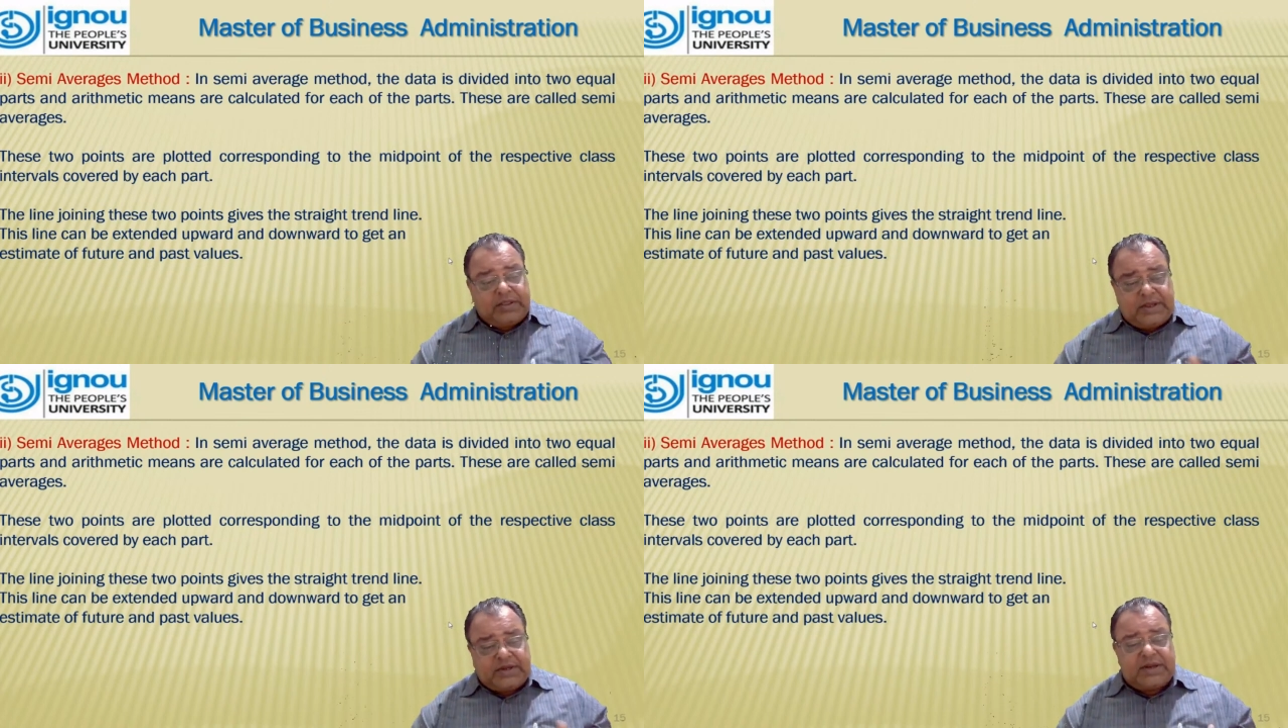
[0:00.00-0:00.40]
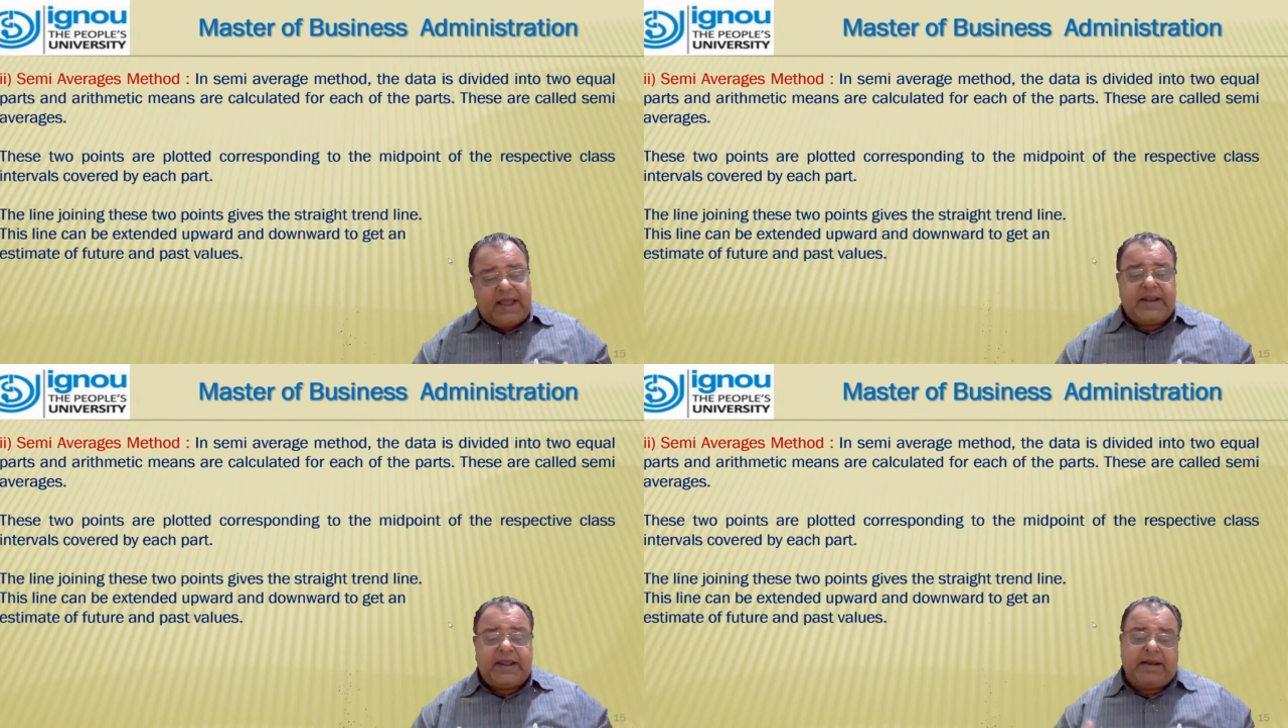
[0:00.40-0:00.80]
This
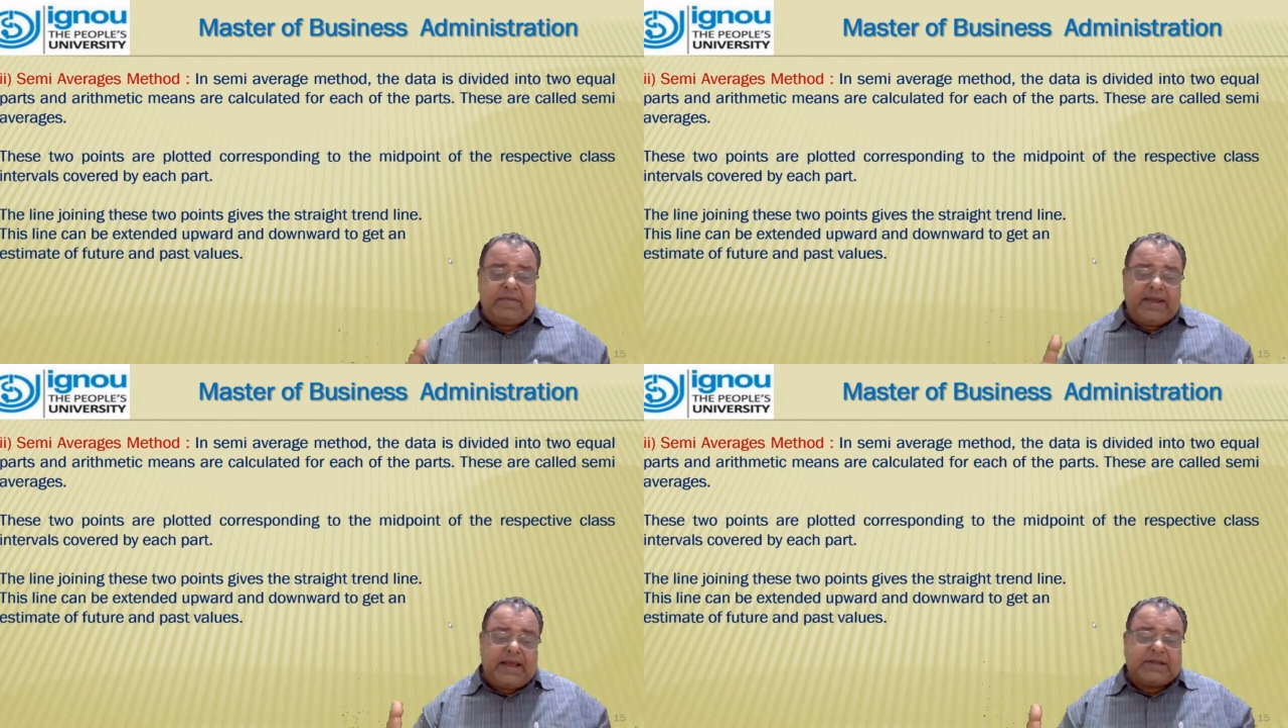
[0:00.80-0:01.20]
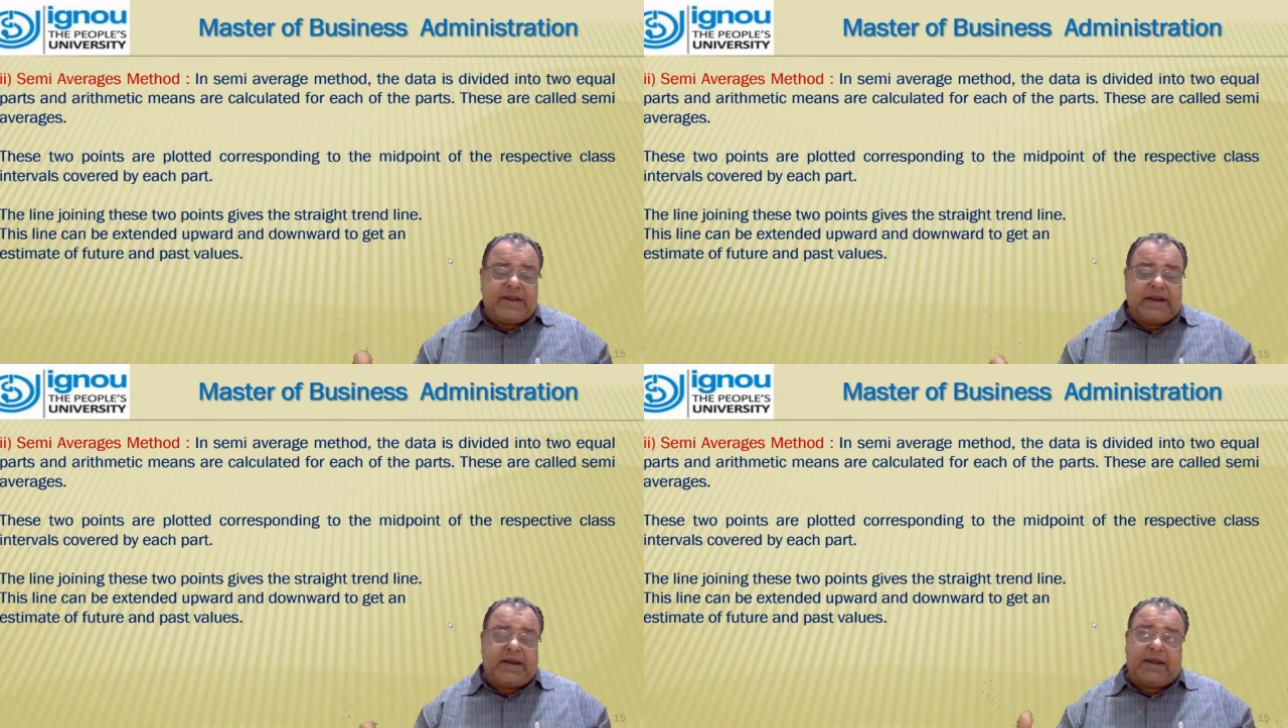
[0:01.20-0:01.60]
line can be
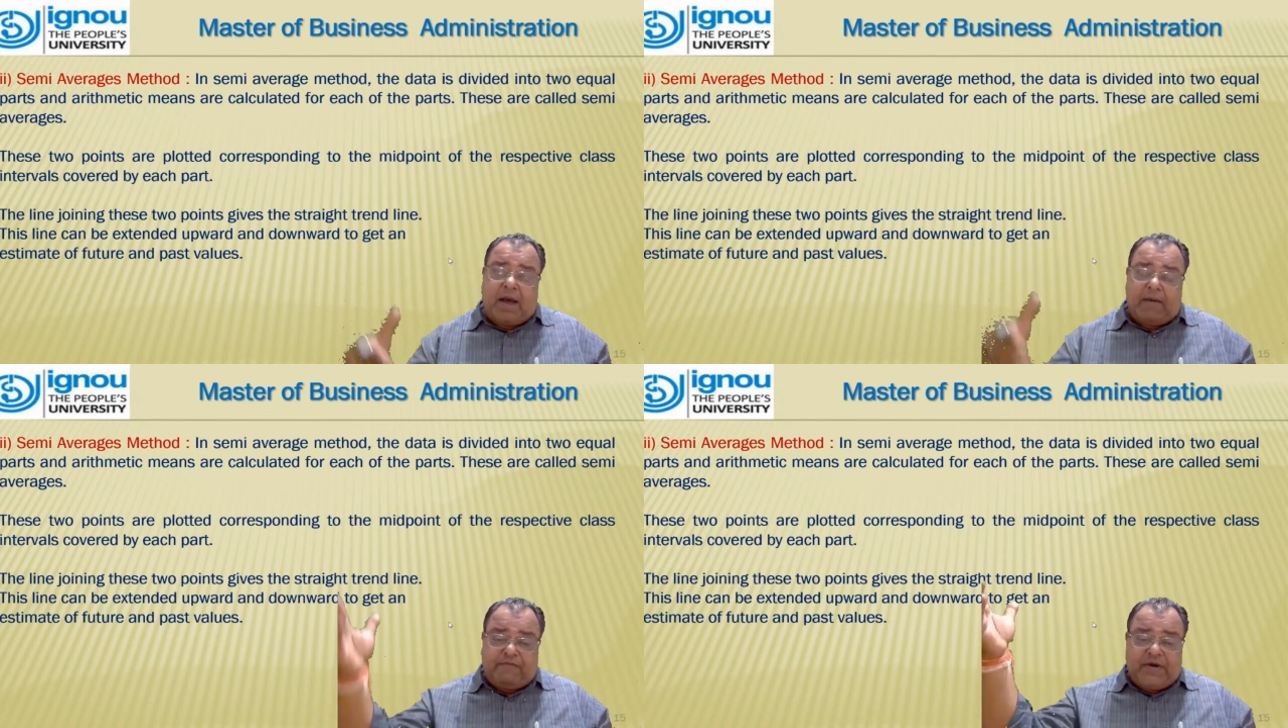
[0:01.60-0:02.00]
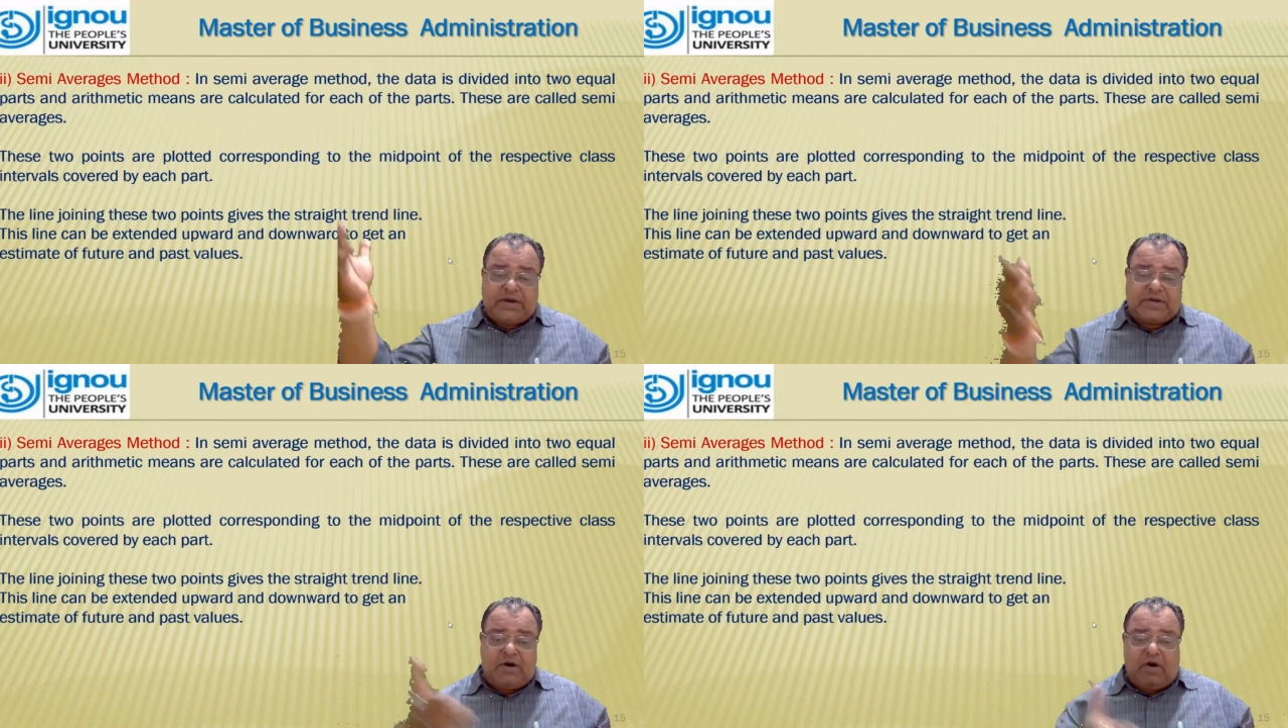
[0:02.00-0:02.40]
extended
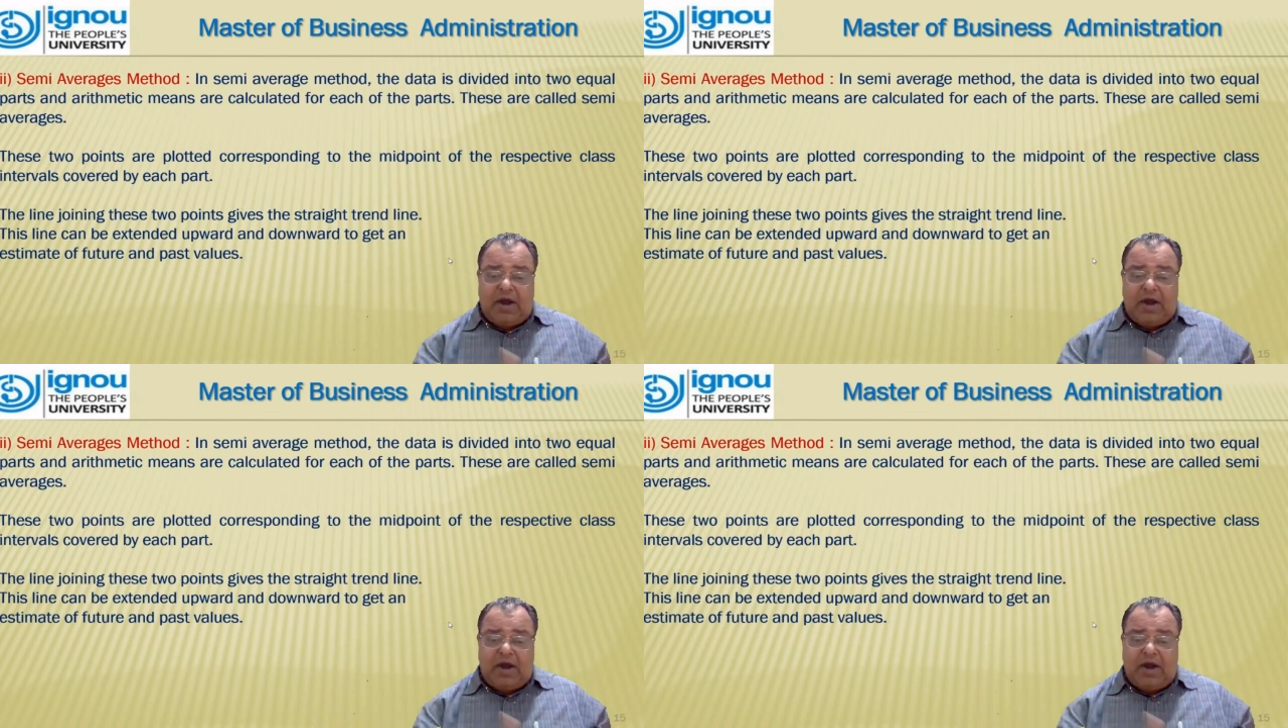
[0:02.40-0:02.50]
upwards